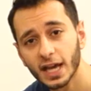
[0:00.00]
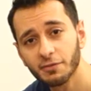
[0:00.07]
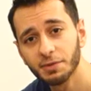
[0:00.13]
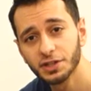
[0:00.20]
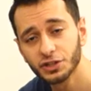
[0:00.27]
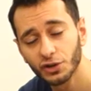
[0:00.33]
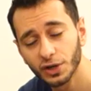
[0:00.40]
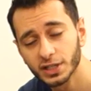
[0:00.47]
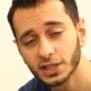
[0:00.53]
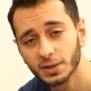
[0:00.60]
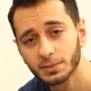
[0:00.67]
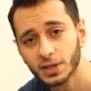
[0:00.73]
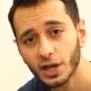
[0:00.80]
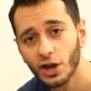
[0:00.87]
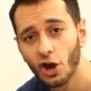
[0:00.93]
I've been
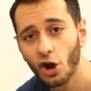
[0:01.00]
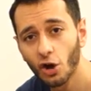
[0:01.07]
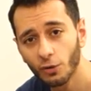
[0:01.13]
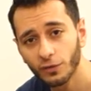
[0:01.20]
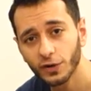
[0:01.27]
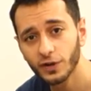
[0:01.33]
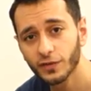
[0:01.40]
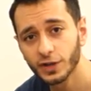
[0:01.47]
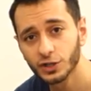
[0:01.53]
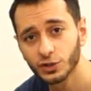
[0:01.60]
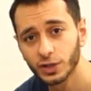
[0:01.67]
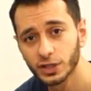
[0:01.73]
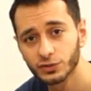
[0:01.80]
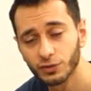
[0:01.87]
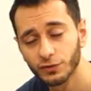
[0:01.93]
TotallyDubbed. Hopefully you've
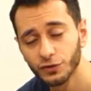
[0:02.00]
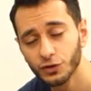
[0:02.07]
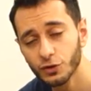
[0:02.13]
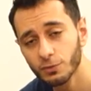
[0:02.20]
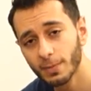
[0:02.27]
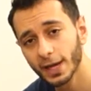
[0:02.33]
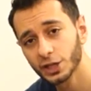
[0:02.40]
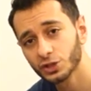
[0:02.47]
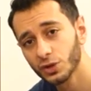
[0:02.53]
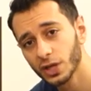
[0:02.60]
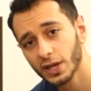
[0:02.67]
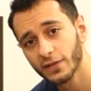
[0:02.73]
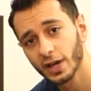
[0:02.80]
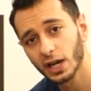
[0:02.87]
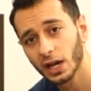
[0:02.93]
enjoyed this review. Make sure you
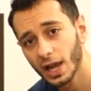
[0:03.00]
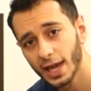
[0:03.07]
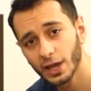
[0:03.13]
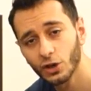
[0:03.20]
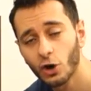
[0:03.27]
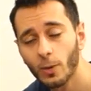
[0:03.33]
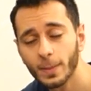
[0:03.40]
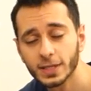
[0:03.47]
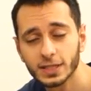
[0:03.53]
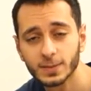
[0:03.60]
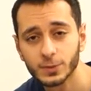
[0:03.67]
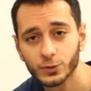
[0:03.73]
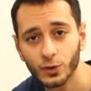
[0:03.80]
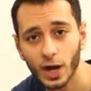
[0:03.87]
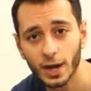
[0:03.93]
give it a like, comment,
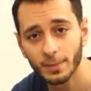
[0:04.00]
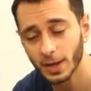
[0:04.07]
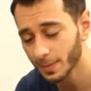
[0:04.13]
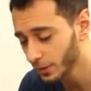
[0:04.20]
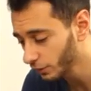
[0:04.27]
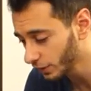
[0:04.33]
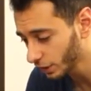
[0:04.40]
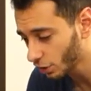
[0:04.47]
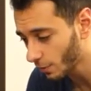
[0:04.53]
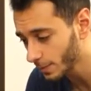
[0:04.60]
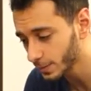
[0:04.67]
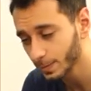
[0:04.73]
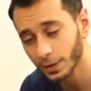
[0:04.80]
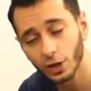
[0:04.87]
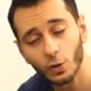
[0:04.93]
subscribe. Let me know in the
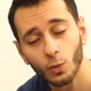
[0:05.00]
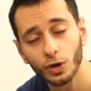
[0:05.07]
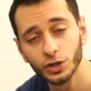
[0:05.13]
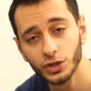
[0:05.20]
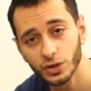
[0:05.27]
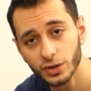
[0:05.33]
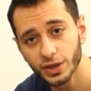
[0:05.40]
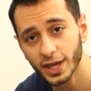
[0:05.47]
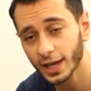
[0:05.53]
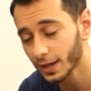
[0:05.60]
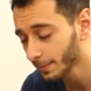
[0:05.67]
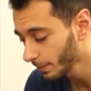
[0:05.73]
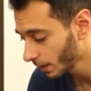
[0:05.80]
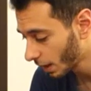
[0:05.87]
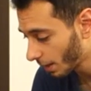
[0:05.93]
comments below what you
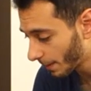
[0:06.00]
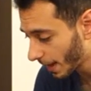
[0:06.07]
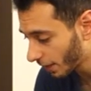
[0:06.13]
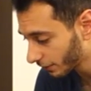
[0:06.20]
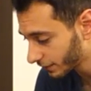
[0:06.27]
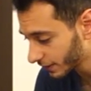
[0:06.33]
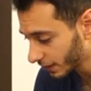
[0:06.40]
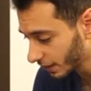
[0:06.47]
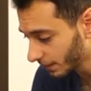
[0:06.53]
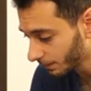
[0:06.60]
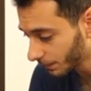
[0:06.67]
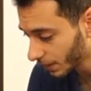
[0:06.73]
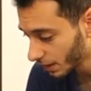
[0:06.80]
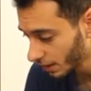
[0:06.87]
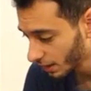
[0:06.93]
think about
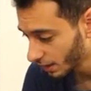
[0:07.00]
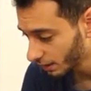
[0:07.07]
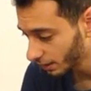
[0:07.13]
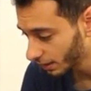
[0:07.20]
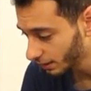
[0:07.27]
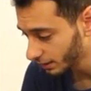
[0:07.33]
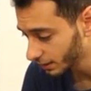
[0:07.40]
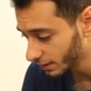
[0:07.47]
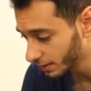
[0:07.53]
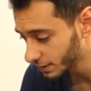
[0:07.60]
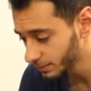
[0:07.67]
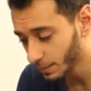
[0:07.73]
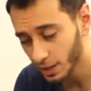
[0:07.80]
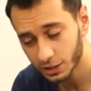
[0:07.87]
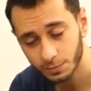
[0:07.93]
the
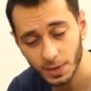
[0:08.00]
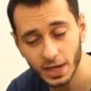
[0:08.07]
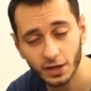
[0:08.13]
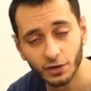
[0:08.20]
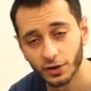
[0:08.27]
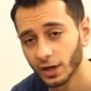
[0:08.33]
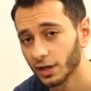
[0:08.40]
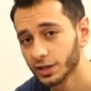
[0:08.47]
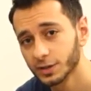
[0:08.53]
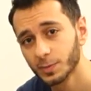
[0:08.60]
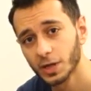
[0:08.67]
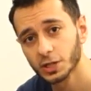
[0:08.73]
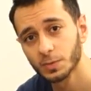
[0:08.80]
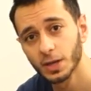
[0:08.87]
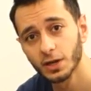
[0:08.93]
smart speaker and other
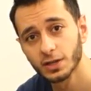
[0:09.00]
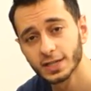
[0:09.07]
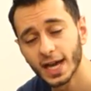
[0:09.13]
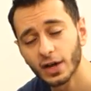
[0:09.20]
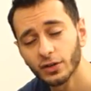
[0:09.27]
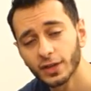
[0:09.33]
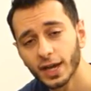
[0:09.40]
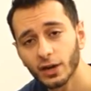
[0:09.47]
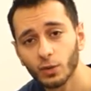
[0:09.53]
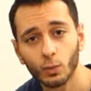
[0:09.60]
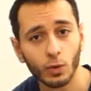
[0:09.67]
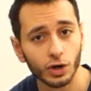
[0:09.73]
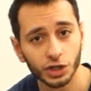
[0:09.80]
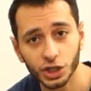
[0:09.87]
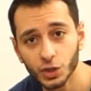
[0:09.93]
smart speakers out there,
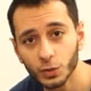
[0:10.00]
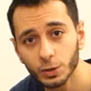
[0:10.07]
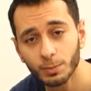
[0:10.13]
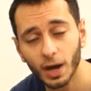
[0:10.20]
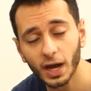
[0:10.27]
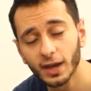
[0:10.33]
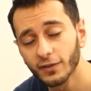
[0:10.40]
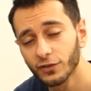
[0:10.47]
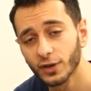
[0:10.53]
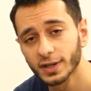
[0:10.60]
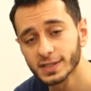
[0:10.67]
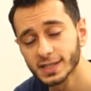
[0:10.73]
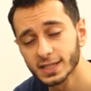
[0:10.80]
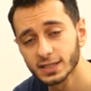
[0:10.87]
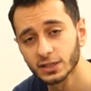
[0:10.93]
and what you would buy if you had
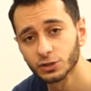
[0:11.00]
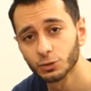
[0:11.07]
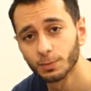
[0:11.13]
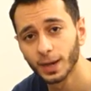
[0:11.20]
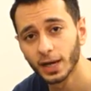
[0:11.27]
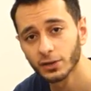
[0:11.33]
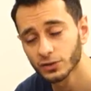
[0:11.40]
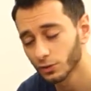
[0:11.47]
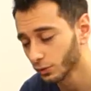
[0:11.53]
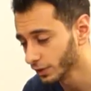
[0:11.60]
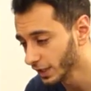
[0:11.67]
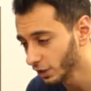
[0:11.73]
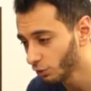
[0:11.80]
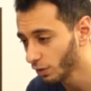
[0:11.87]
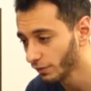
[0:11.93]
£600 or
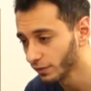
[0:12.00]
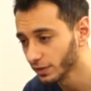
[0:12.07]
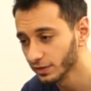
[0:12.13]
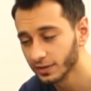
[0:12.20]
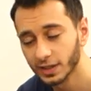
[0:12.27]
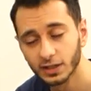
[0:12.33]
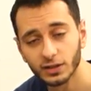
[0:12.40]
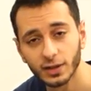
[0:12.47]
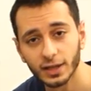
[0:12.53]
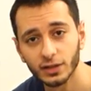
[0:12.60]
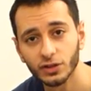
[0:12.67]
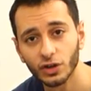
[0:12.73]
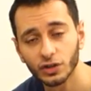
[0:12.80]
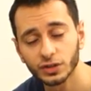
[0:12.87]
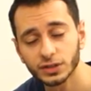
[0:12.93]
the equivalent
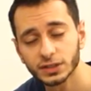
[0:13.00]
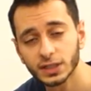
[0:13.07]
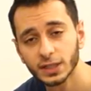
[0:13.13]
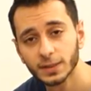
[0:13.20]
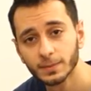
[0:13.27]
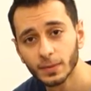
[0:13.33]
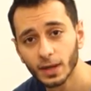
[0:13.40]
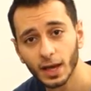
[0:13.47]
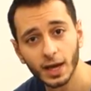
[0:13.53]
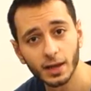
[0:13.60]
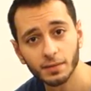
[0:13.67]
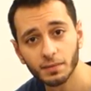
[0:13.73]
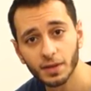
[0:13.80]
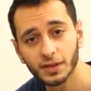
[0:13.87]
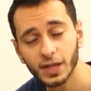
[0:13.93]
in dollars.
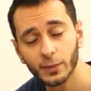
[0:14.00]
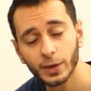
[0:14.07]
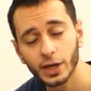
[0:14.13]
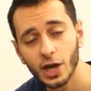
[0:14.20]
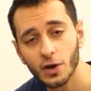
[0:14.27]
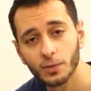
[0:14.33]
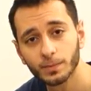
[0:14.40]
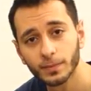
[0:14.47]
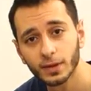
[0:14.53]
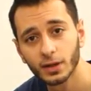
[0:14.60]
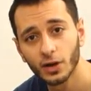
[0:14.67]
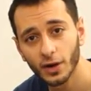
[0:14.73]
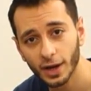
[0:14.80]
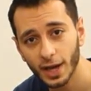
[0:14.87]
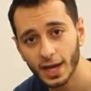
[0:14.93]
And there we go.
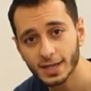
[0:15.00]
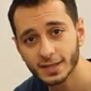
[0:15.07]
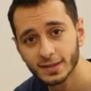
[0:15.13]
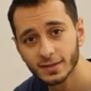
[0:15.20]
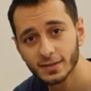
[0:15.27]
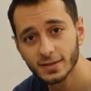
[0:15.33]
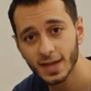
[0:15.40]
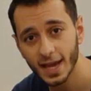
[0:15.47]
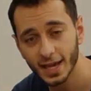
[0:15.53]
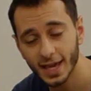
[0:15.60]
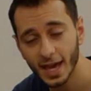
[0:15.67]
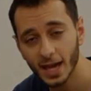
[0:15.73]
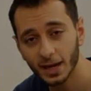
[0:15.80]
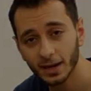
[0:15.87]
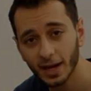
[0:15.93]
Alright guys, take
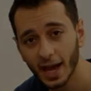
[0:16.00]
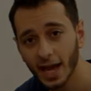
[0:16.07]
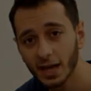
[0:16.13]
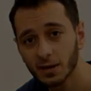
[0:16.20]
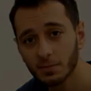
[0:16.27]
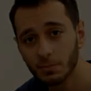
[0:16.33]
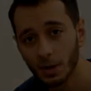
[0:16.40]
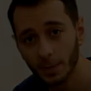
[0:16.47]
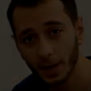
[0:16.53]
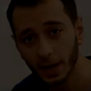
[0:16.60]
care and bye